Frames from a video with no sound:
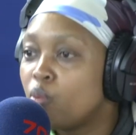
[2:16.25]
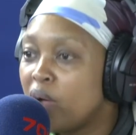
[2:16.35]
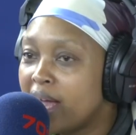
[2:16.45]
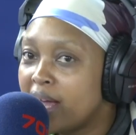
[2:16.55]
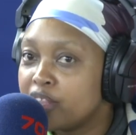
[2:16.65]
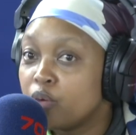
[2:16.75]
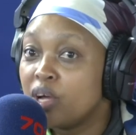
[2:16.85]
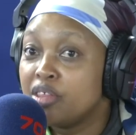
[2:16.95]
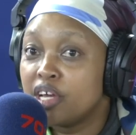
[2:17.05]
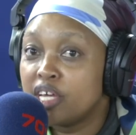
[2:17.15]
way
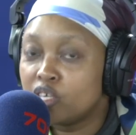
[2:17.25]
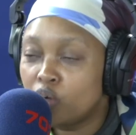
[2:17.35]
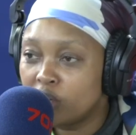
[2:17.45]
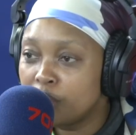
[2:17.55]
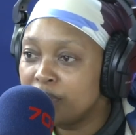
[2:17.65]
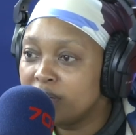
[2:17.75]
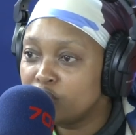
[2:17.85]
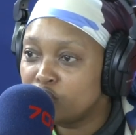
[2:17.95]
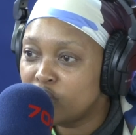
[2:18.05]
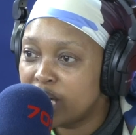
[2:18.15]
the economy
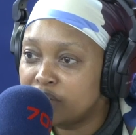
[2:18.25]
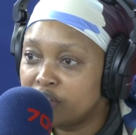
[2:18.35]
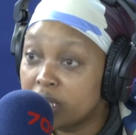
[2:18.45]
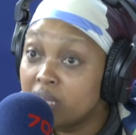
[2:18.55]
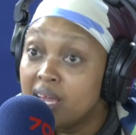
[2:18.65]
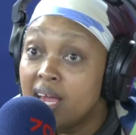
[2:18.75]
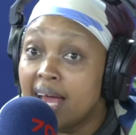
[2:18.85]
is changing